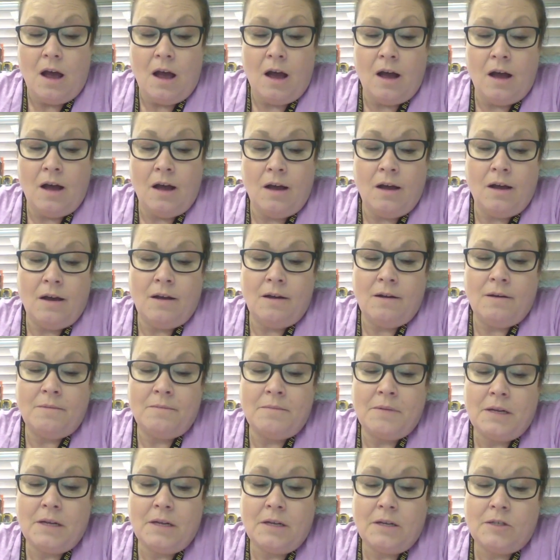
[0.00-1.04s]

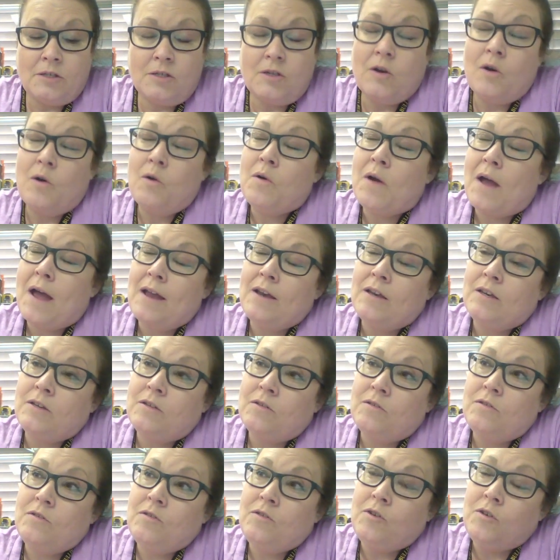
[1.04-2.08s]
Um, so,
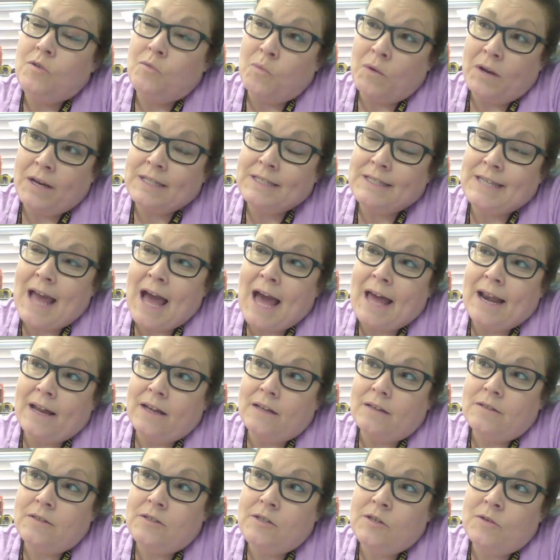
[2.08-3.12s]
and what is
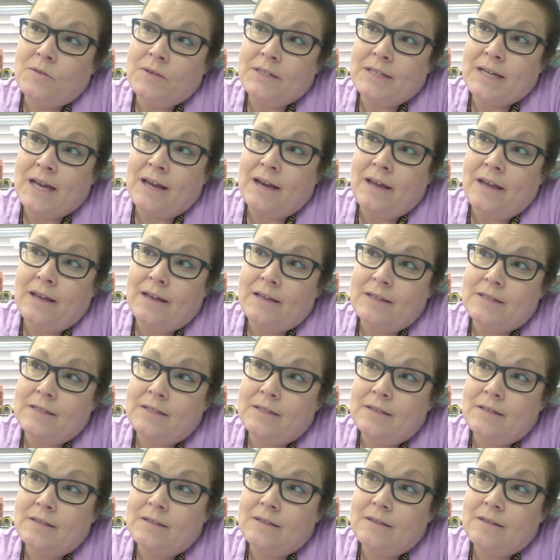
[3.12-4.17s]
data? Do you know what data is?
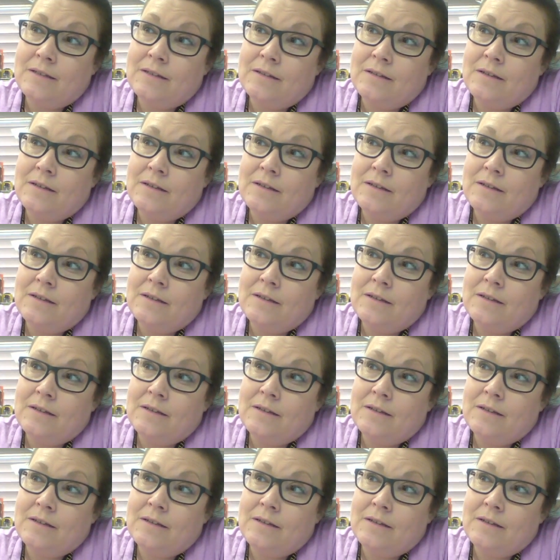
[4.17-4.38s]
No.